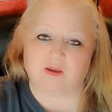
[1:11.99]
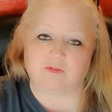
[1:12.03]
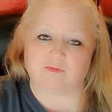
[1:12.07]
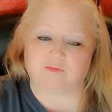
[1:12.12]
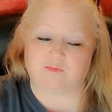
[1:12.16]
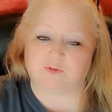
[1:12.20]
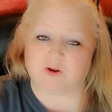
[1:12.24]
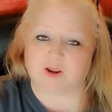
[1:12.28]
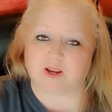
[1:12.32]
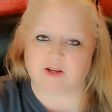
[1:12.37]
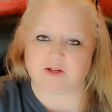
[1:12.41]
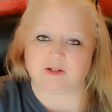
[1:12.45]

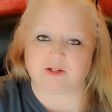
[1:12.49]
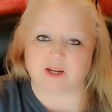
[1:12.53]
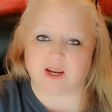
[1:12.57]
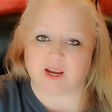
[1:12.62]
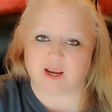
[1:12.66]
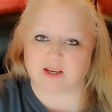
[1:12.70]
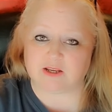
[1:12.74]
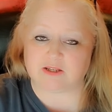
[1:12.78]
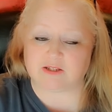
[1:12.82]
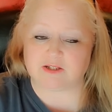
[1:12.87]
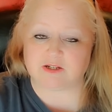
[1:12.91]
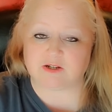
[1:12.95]

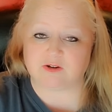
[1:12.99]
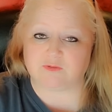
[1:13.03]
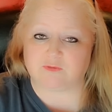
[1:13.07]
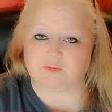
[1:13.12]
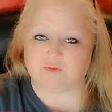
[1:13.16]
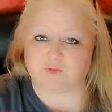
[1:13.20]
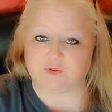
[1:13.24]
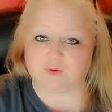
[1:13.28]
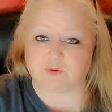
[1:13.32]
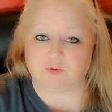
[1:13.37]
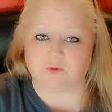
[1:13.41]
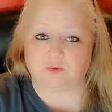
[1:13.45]
Fantastic
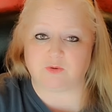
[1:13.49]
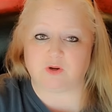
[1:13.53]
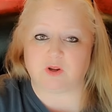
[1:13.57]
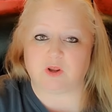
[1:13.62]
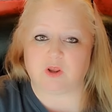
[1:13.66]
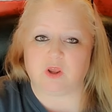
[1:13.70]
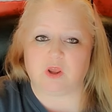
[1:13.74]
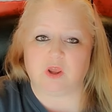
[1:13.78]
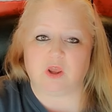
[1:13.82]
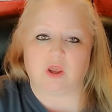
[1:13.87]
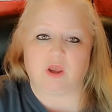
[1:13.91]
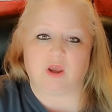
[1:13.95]
food.
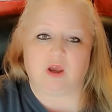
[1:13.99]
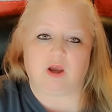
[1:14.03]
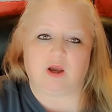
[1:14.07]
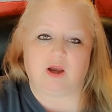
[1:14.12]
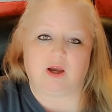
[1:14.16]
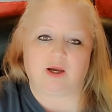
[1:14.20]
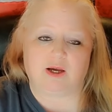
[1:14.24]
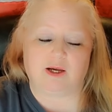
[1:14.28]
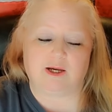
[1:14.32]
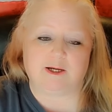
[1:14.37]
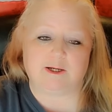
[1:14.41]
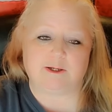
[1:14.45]

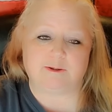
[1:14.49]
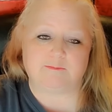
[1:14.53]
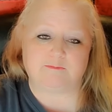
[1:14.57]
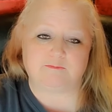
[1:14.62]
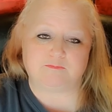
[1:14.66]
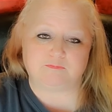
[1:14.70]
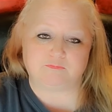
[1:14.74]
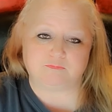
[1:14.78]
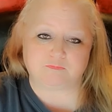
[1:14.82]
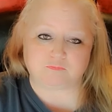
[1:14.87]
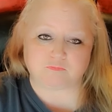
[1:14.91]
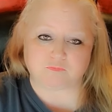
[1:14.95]

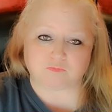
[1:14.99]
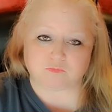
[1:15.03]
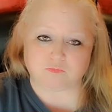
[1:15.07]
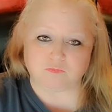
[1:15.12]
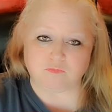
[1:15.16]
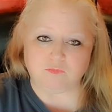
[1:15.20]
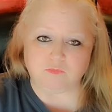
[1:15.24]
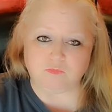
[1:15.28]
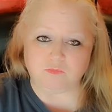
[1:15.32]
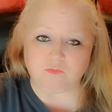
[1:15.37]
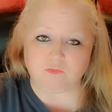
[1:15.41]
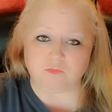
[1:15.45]

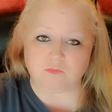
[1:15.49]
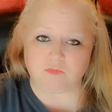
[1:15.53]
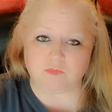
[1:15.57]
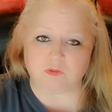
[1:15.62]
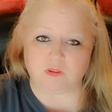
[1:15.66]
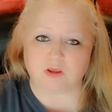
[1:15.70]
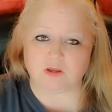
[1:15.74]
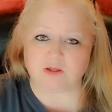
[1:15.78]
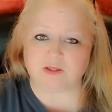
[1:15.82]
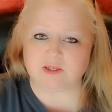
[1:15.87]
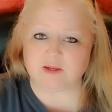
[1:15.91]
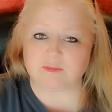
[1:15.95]

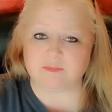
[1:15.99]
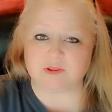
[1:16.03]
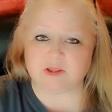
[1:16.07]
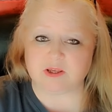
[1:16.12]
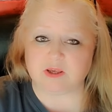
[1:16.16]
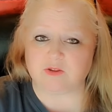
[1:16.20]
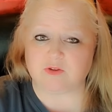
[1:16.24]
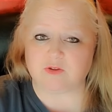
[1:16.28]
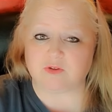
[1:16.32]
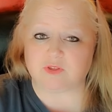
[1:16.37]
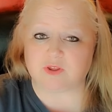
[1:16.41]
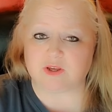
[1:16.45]
Some of the
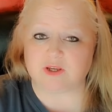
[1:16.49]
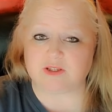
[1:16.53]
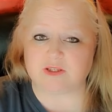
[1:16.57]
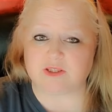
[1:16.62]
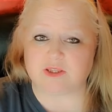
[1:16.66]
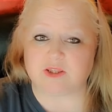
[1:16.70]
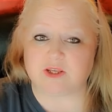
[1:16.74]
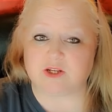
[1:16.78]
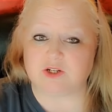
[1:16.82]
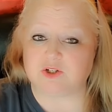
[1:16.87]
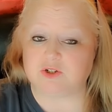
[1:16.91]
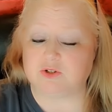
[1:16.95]
other things
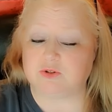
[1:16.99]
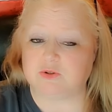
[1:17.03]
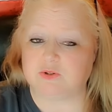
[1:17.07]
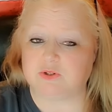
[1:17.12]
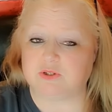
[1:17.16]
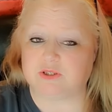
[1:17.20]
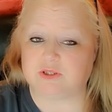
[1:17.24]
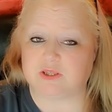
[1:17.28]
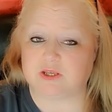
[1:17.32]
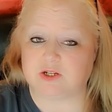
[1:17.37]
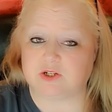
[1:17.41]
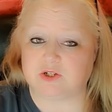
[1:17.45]
that they do
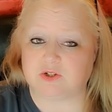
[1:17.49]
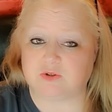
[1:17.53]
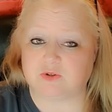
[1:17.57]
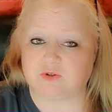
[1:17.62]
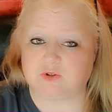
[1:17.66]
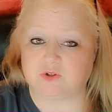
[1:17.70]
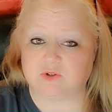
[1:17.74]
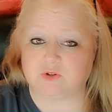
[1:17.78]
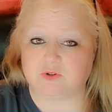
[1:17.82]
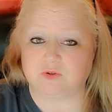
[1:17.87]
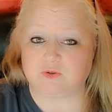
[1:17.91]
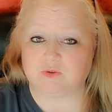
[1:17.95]
is they
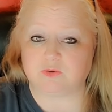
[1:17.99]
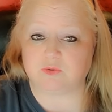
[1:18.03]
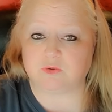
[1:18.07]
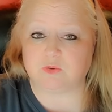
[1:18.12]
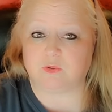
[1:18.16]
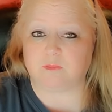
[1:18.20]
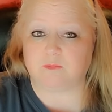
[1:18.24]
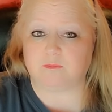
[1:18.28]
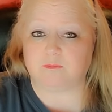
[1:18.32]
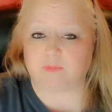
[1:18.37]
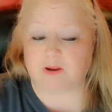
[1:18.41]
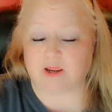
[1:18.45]
do
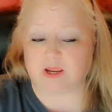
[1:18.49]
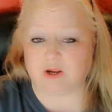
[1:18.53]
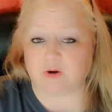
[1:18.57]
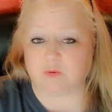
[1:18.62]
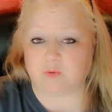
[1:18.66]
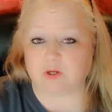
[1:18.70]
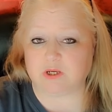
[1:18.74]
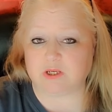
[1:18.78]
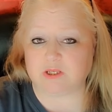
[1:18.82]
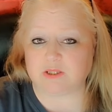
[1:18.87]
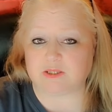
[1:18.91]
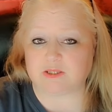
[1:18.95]

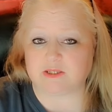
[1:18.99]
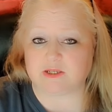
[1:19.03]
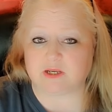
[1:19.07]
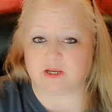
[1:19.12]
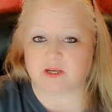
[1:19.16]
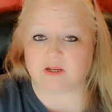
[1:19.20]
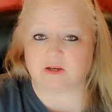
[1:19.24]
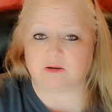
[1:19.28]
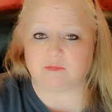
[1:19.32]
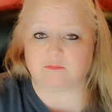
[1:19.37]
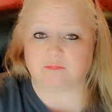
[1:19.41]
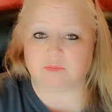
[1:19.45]
banquets
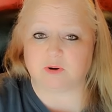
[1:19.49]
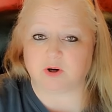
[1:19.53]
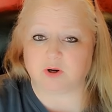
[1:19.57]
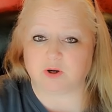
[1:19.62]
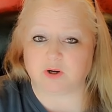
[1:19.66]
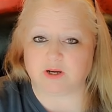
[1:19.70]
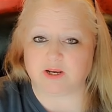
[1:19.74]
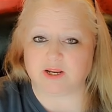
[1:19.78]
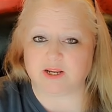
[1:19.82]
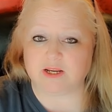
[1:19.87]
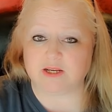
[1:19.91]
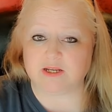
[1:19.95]
and
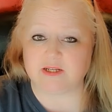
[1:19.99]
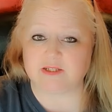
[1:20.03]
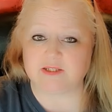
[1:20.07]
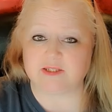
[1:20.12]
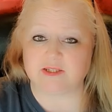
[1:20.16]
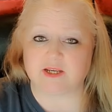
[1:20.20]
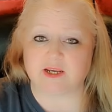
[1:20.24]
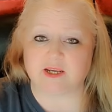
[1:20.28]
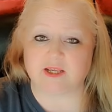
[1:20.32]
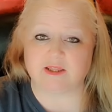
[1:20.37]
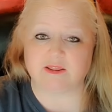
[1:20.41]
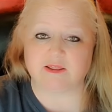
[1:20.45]
parties,
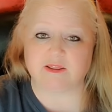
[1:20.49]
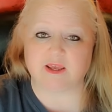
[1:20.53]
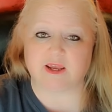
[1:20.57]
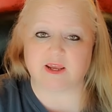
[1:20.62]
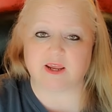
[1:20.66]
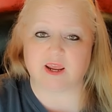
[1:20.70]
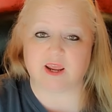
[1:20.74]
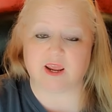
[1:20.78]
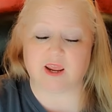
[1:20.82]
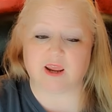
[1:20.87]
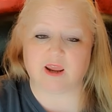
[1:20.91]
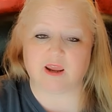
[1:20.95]
and they
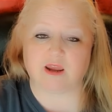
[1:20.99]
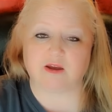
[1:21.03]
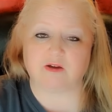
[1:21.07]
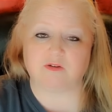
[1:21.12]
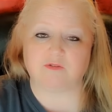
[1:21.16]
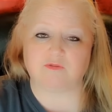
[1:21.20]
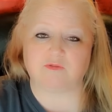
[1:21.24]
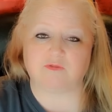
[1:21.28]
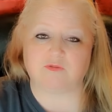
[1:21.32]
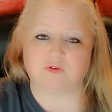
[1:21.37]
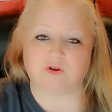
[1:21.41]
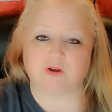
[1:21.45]

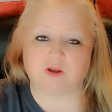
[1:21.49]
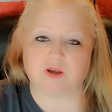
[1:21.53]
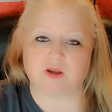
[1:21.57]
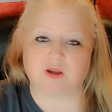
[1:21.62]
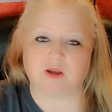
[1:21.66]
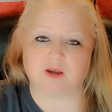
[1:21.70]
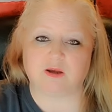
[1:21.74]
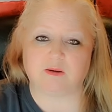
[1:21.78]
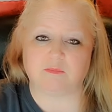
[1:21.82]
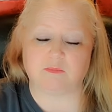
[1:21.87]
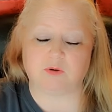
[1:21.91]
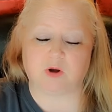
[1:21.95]
have
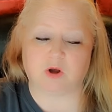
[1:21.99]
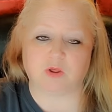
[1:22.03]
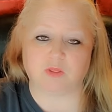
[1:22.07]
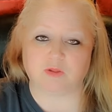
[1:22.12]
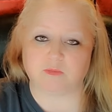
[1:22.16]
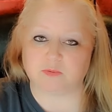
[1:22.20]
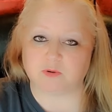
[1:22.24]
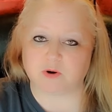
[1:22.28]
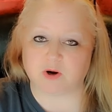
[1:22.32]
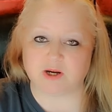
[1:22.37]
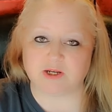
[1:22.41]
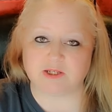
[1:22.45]
all the
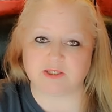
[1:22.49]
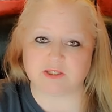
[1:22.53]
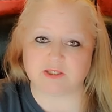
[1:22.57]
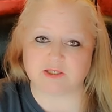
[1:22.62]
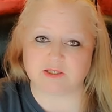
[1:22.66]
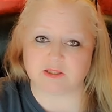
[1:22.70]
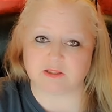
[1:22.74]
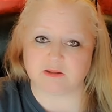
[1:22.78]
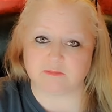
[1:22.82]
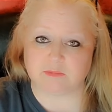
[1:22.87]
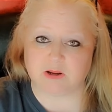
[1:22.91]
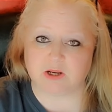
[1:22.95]
prices
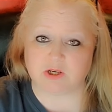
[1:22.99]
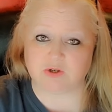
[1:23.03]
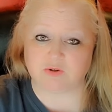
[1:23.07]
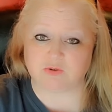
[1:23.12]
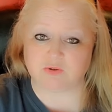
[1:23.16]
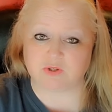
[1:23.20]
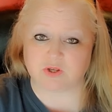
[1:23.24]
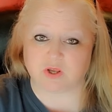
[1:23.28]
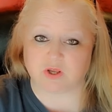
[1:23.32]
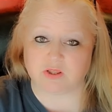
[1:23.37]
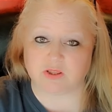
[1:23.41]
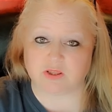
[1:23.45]
and the
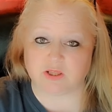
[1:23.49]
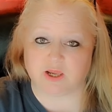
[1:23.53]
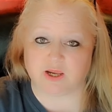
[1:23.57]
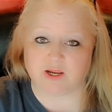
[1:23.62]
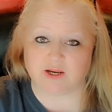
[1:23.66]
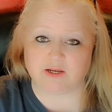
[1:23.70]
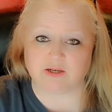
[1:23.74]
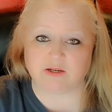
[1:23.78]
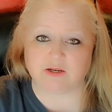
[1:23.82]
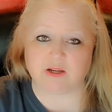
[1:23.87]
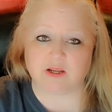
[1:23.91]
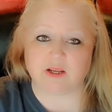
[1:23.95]
menus
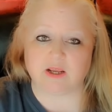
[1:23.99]
online.